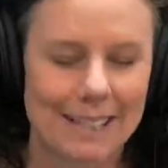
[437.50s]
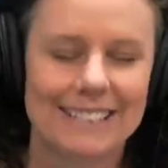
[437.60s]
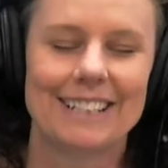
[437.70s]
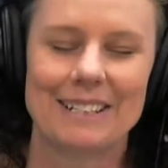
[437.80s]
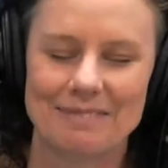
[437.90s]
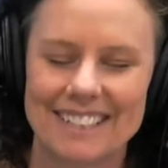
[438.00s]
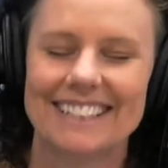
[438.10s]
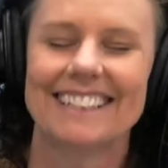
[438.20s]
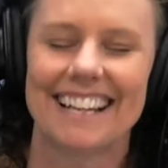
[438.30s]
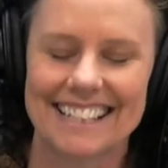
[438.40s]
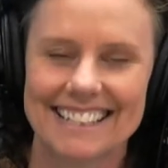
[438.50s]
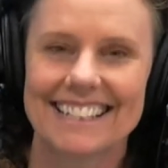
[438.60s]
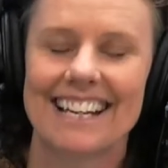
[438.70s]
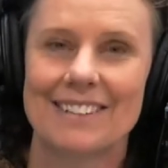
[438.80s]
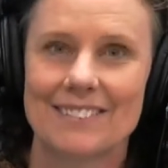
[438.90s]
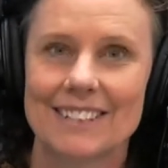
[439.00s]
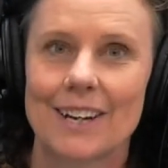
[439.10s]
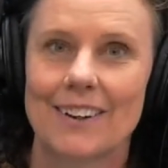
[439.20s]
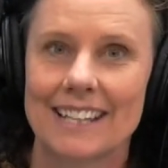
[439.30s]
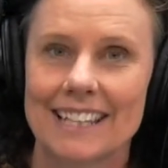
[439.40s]
been adopted, yes. Um,
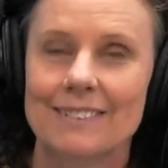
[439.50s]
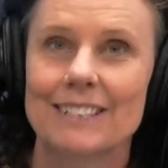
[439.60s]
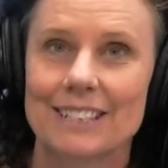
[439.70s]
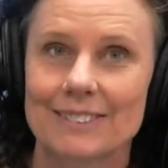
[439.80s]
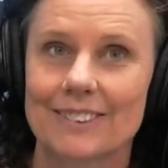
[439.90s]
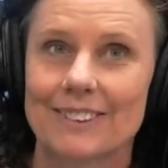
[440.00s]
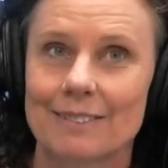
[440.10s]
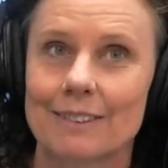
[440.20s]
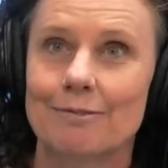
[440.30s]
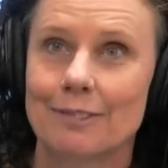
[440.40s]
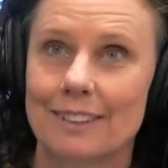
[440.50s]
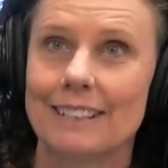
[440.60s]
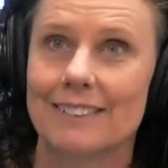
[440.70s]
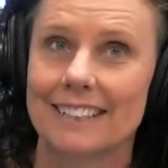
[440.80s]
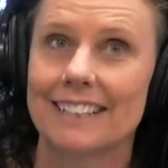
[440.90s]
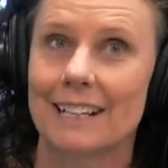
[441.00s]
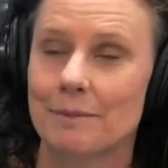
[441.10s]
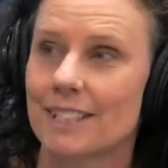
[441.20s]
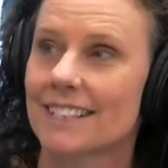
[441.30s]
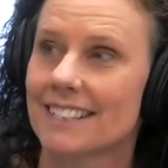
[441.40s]
so I think we just rolled over 41
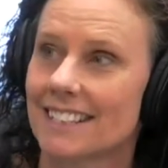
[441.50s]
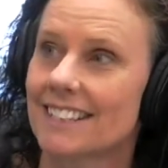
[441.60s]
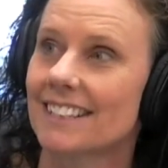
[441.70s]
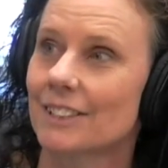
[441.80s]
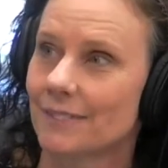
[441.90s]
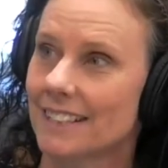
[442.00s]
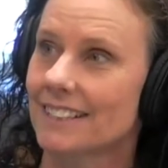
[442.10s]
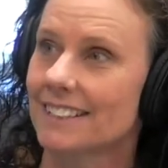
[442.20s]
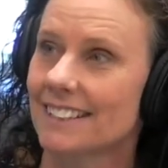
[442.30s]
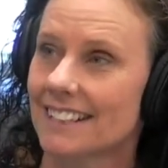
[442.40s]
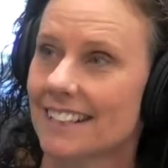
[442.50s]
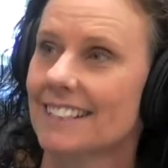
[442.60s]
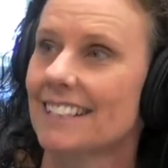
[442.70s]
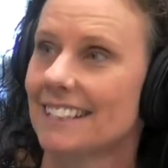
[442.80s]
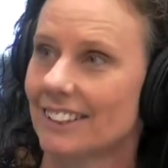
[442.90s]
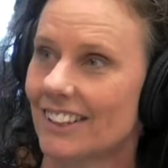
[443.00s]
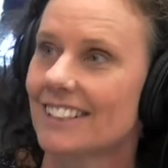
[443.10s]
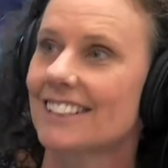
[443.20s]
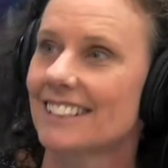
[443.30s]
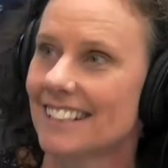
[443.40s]
adoptions since the 2016
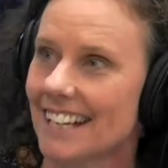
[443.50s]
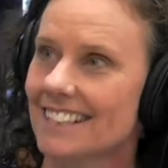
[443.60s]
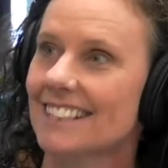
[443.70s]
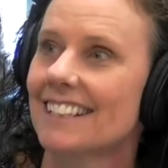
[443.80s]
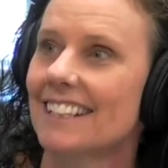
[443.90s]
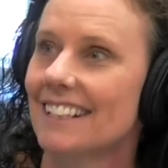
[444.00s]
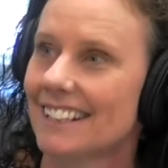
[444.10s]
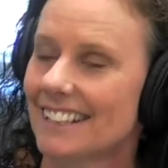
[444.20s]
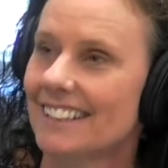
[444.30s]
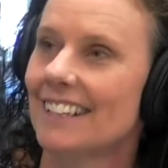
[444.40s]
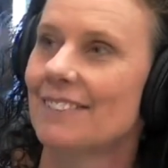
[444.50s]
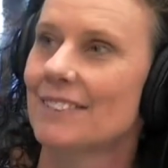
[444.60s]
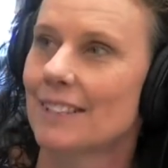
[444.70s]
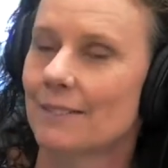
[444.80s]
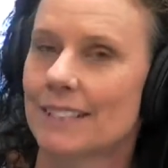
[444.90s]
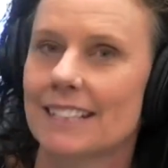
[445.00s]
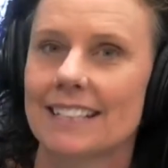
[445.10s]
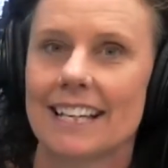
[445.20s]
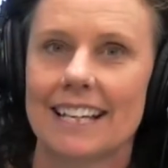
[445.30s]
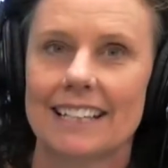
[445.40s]
launch. Yes. Wow. Yep. So we
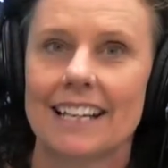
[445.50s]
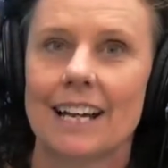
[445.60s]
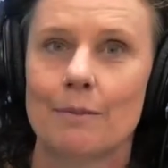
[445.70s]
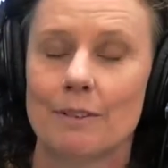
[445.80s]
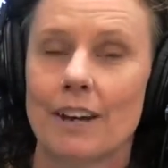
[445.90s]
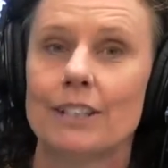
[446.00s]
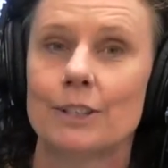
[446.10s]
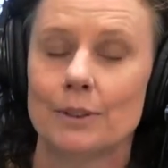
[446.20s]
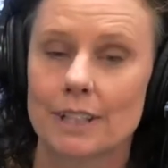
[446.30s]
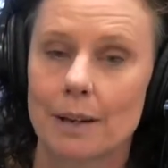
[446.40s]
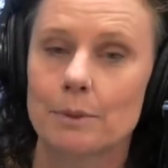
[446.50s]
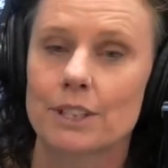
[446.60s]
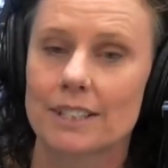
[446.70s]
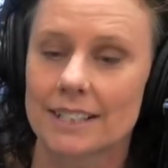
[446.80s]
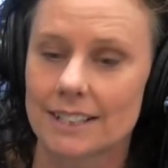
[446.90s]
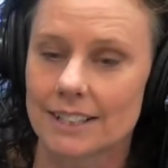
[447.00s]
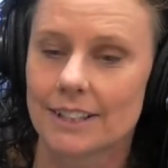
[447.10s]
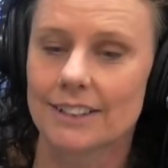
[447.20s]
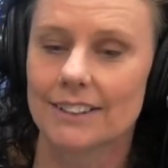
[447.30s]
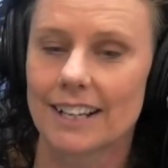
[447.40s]
just had um, we've had two adoptions this
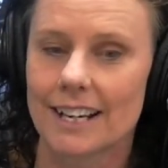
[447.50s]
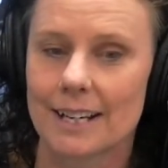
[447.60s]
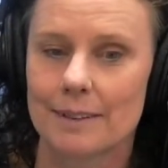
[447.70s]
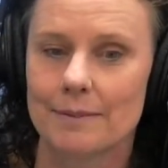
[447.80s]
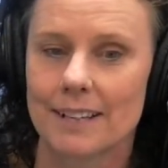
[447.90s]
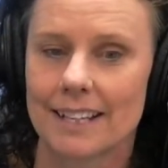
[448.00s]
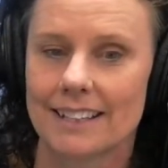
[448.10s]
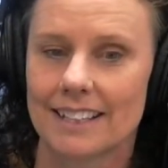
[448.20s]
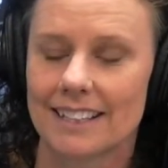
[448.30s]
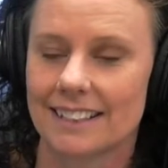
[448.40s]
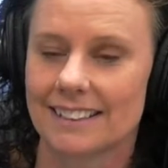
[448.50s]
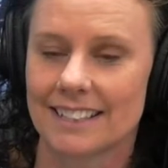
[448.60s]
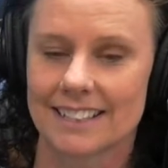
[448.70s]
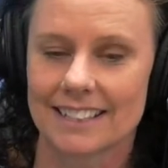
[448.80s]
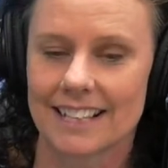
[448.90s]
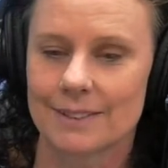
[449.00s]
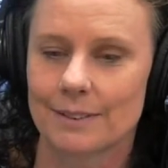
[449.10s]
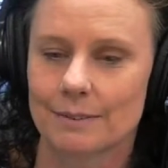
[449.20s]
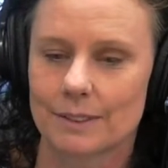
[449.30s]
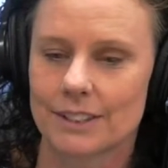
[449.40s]
year, um, and the, this last
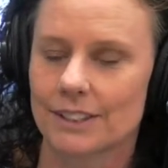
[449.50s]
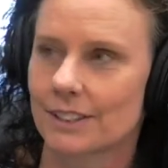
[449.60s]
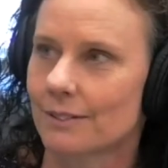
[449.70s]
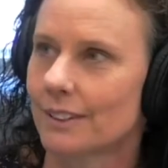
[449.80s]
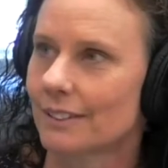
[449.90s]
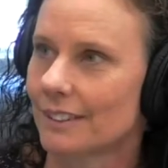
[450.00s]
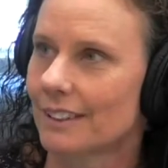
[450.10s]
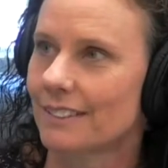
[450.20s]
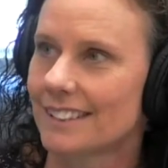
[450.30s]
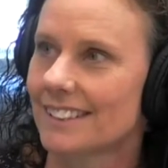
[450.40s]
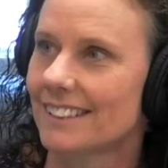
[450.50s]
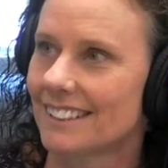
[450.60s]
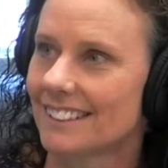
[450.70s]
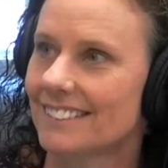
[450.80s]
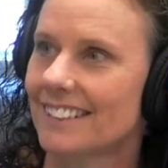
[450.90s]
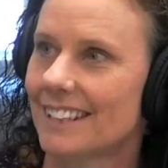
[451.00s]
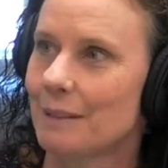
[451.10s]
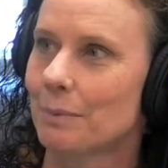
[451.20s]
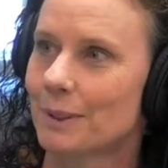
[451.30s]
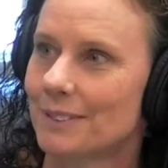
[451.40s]
one was just really really recent in
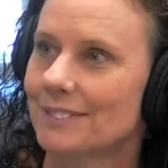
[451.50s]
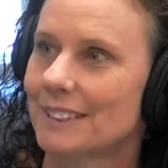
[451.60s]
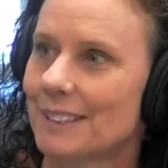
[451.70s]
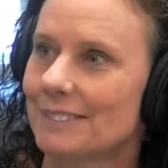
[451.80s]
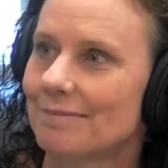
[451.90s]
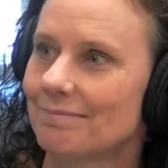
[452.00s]
April. Yeah.